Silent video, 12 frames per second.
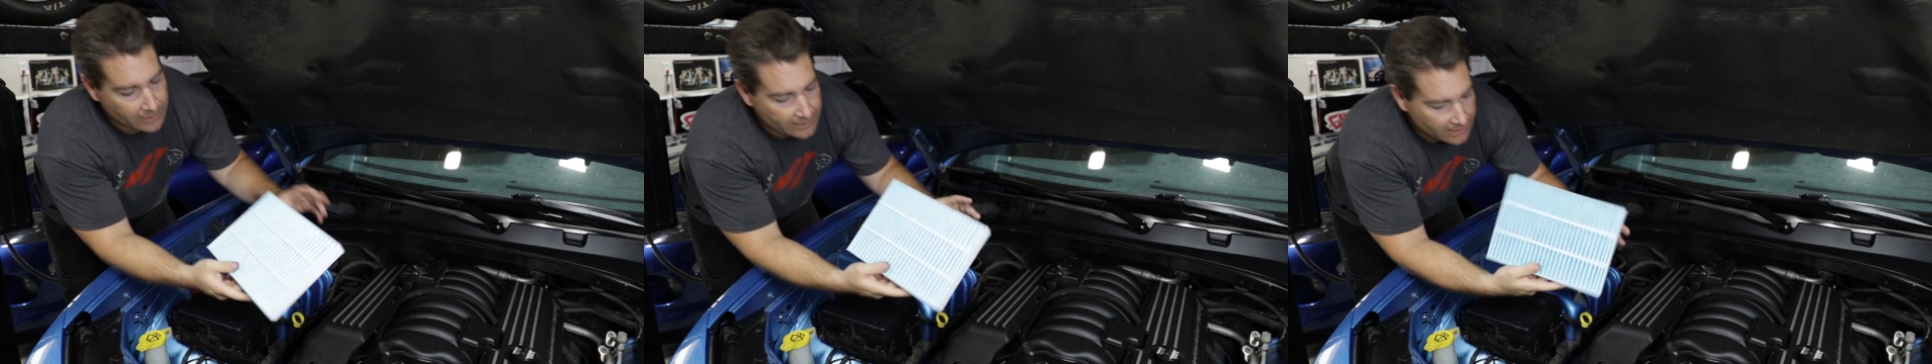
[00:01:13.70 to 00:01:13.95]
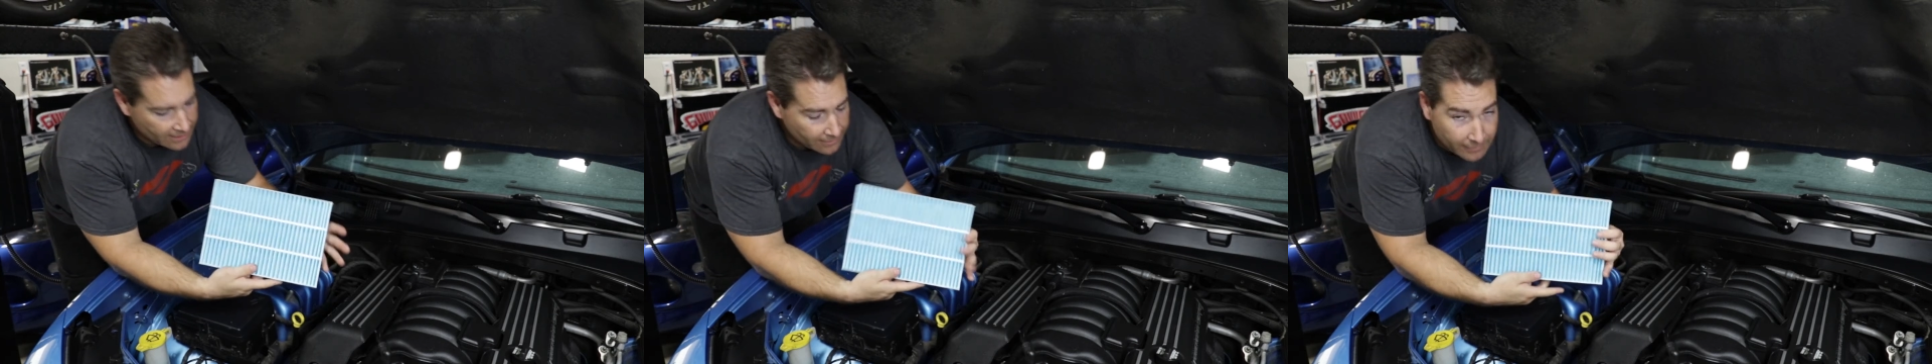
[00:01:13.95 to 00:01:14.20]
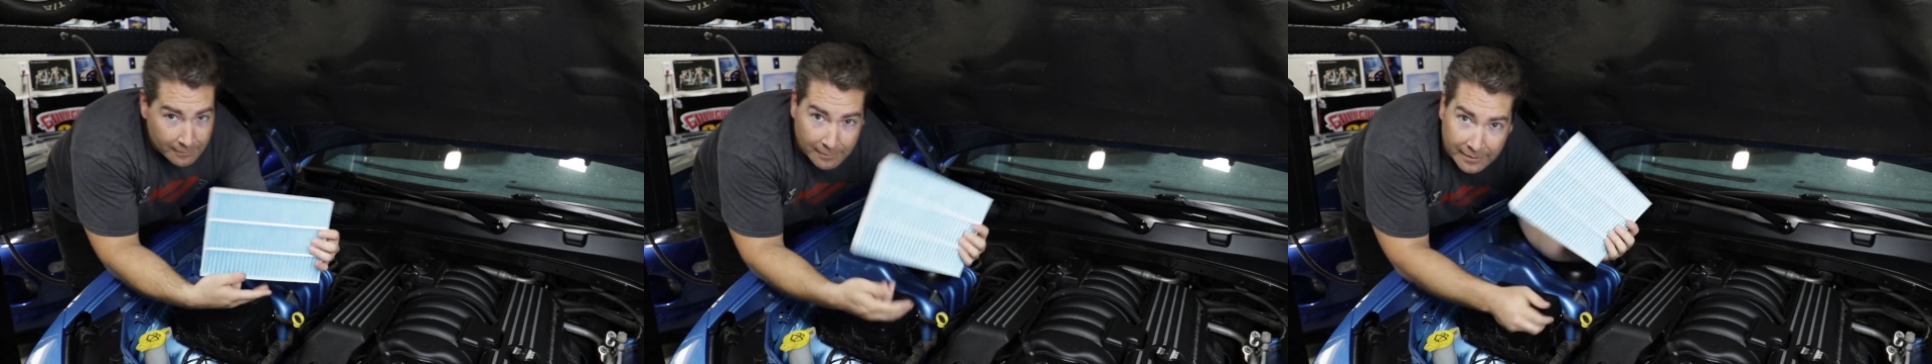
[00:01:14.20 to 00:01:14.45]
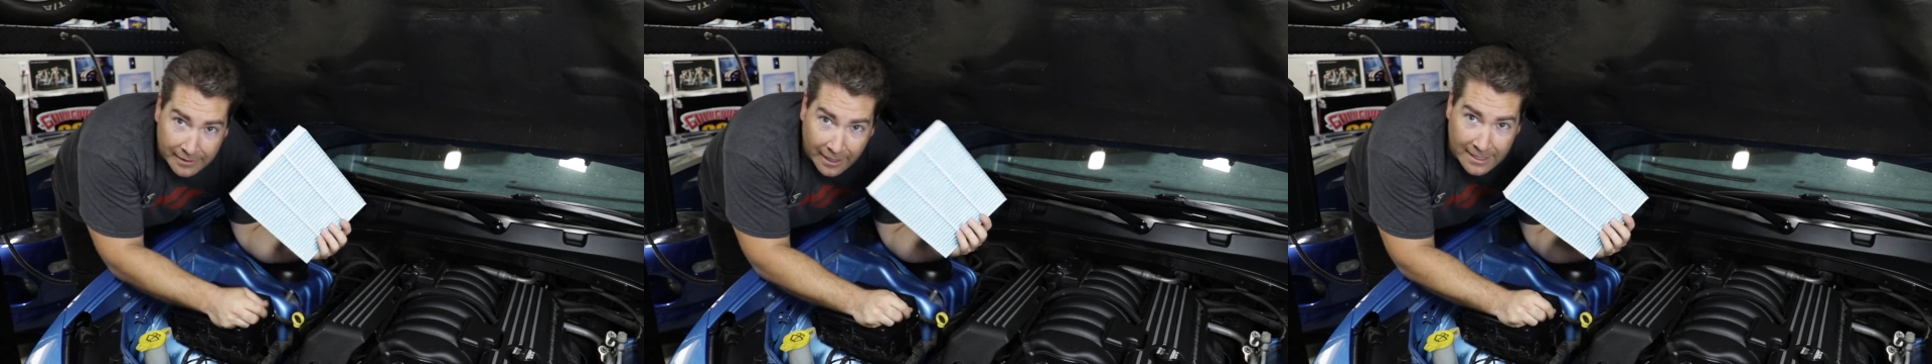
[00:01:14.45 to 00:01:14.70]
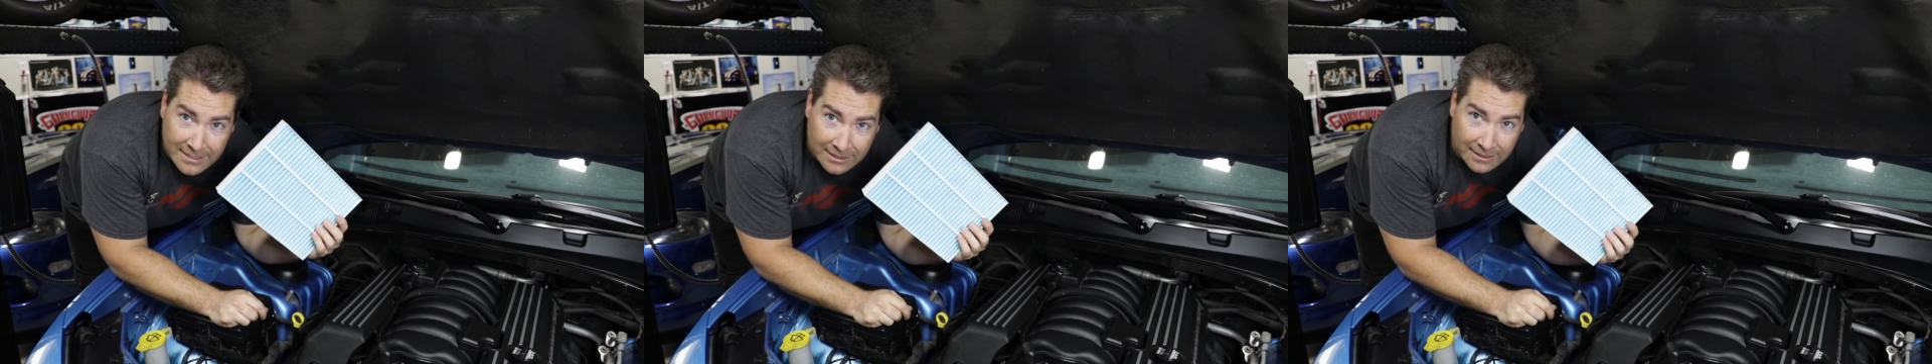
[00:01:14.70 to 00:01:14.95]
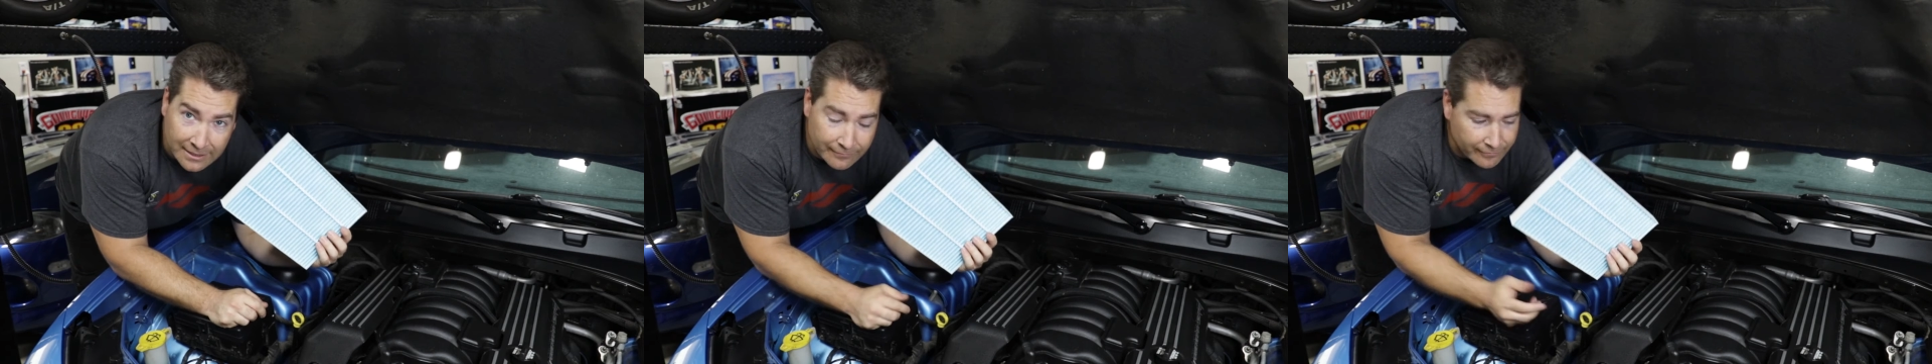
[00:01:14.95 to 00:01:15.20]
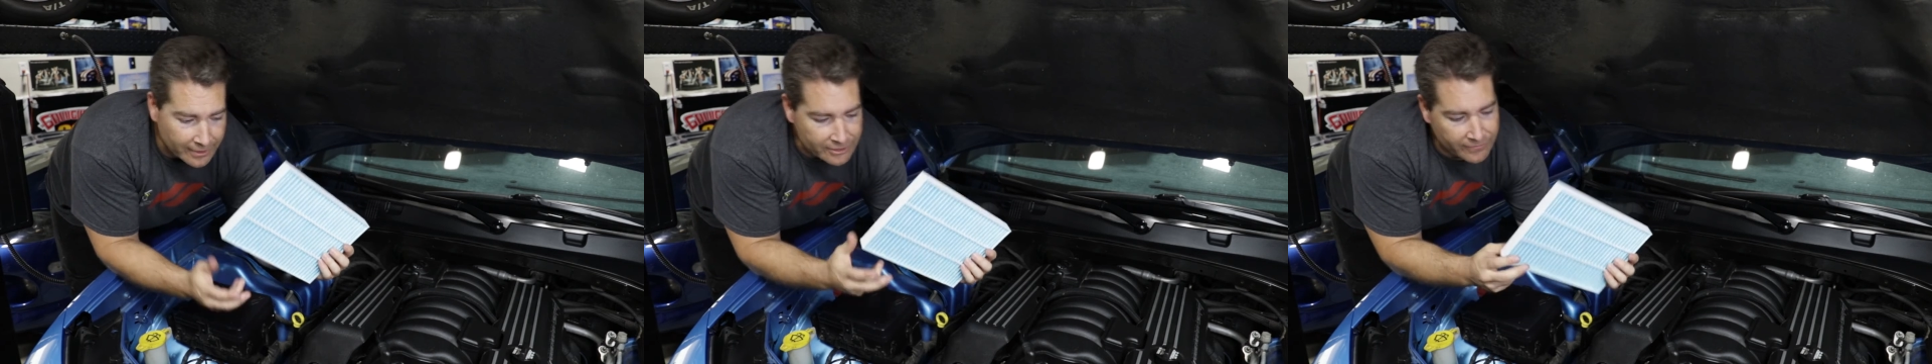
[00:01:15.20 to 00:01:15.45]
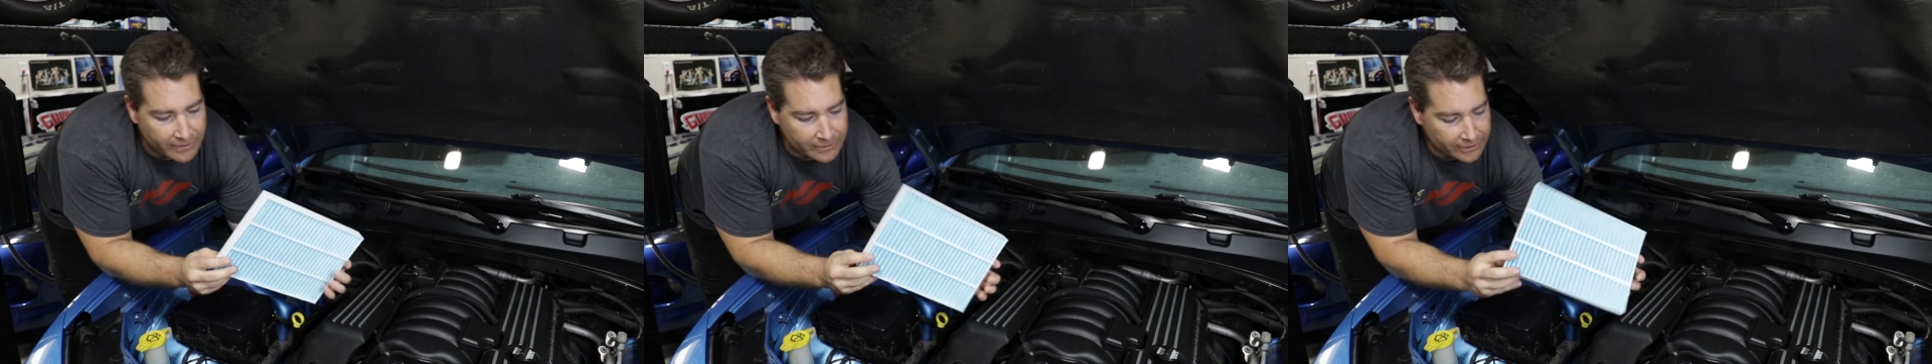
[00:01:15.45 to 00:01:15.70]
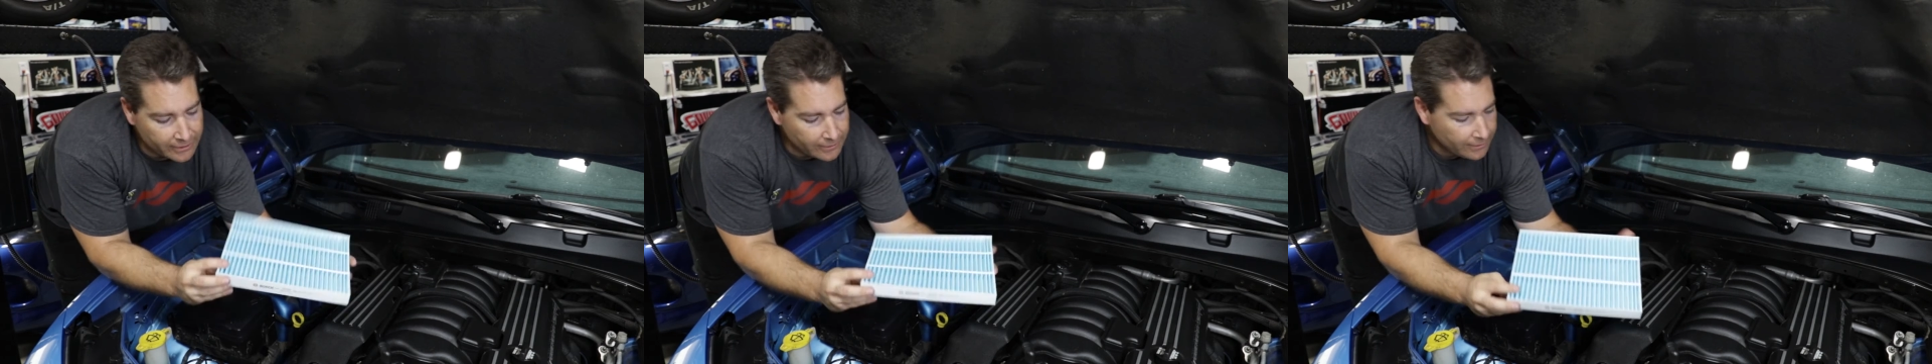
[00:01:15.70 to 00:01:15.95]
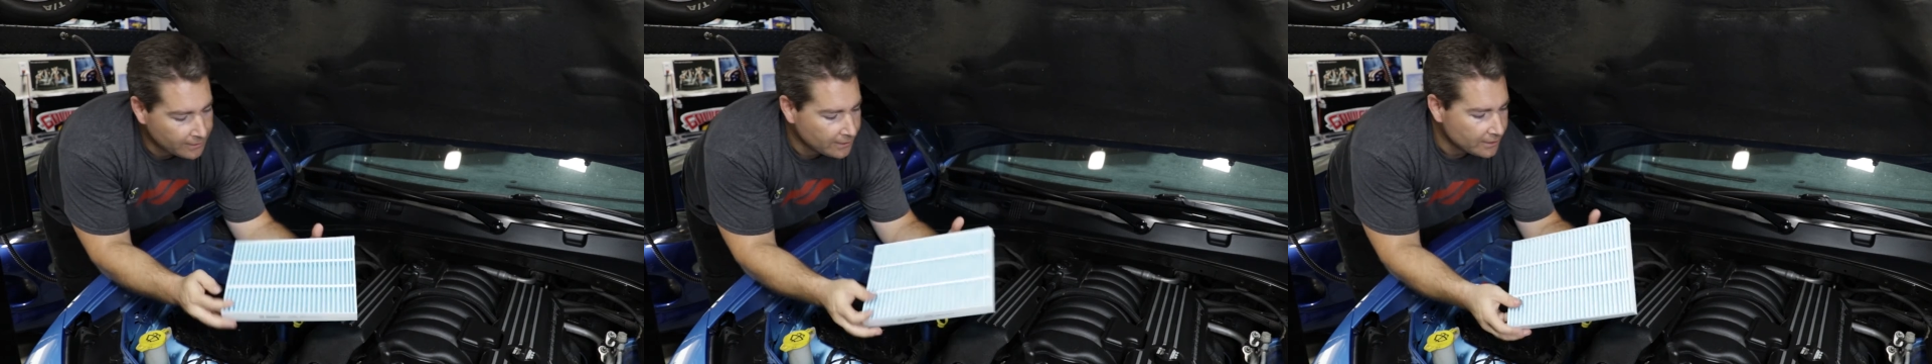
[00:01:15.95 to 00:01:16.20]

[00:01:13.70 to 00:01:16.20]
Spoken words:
See, nice, clean, fresh filter.